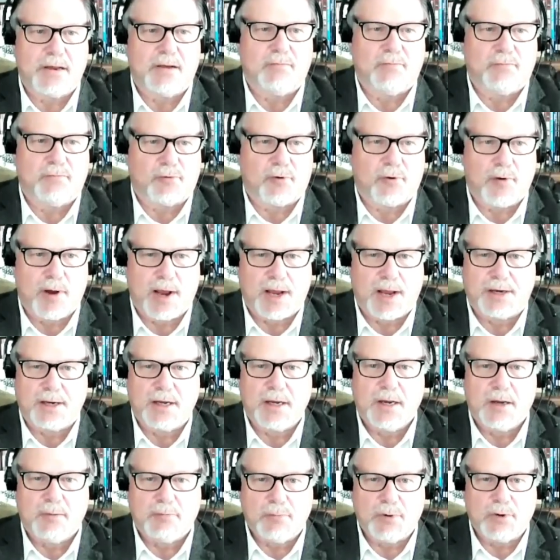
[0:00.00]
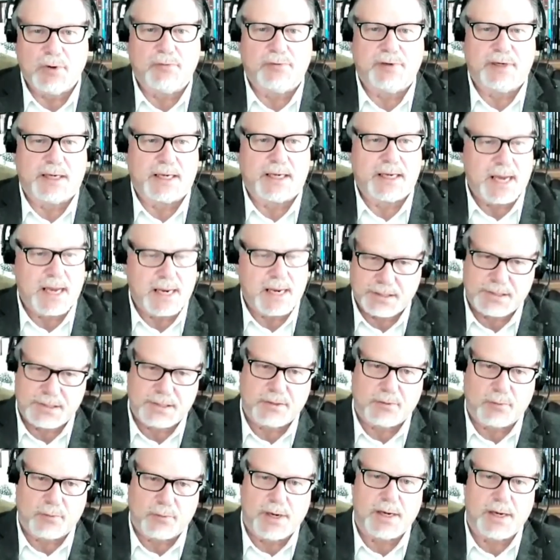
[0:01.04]
the infrared moving
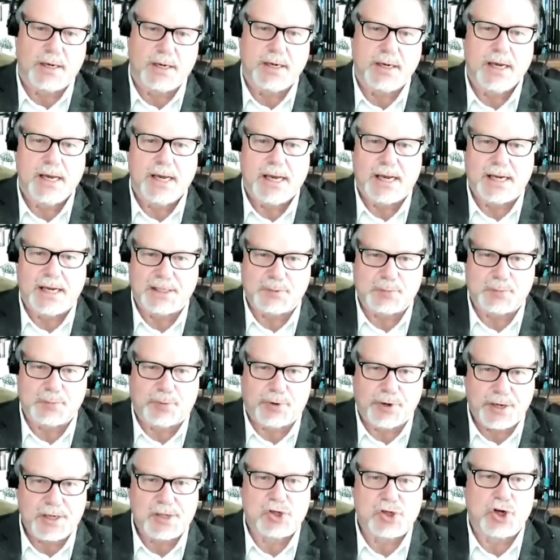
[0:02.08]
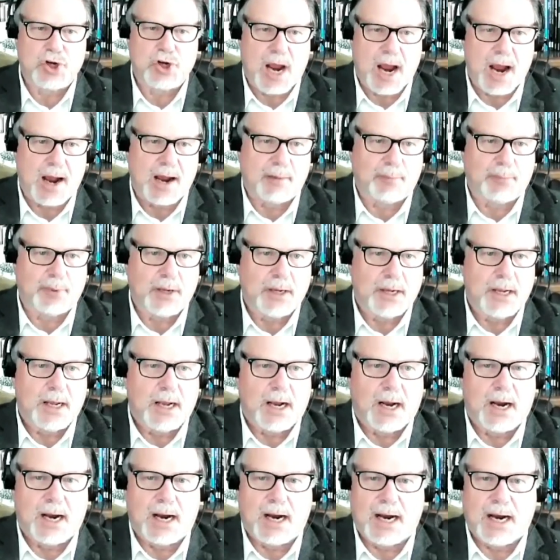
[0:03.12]
against the wind. It's pretty sharp,
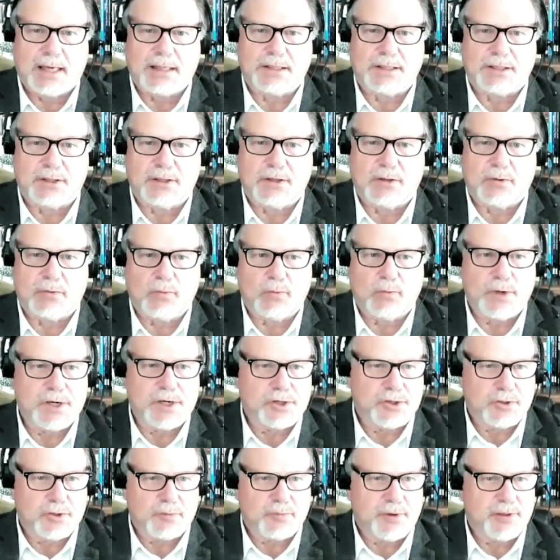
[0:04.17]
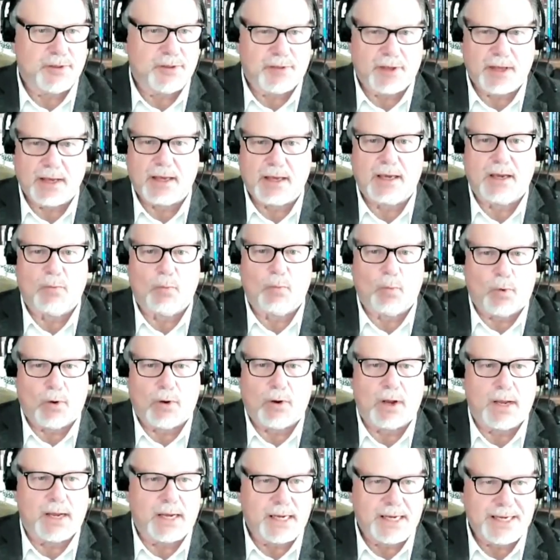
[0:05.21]
and we should be thinking,
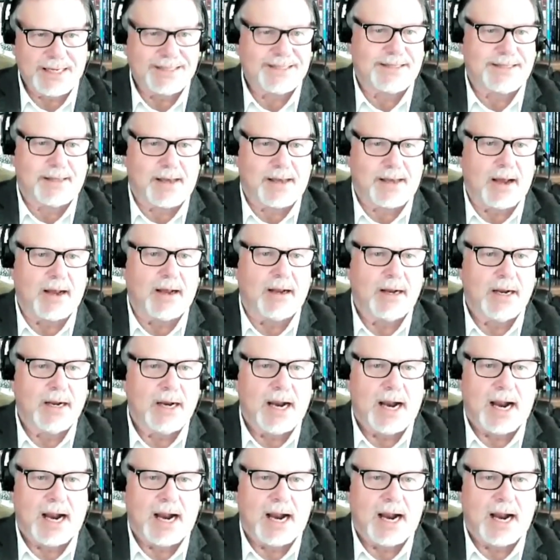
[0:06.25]
what is that?